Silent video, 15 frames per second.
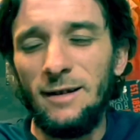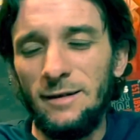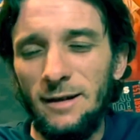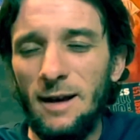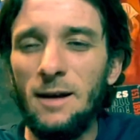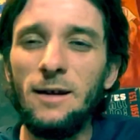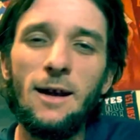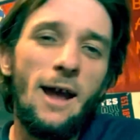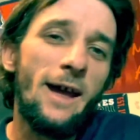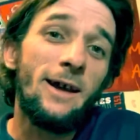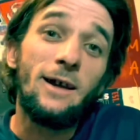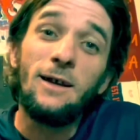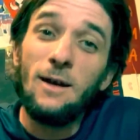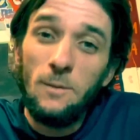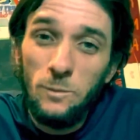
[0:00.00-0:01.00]
That
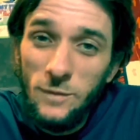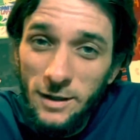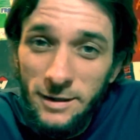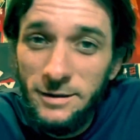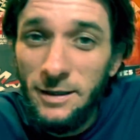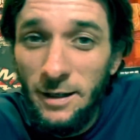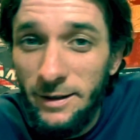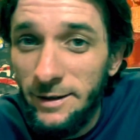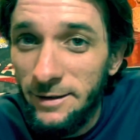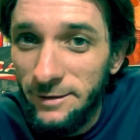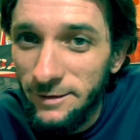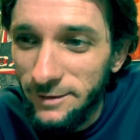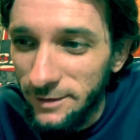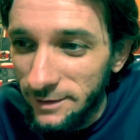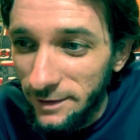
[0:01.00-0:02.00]
hey, I'm gonna let y'all in on
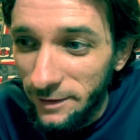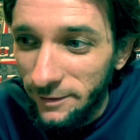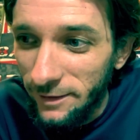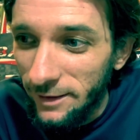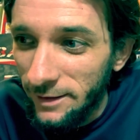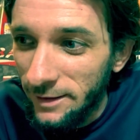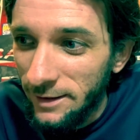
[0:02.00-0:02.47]
a little secret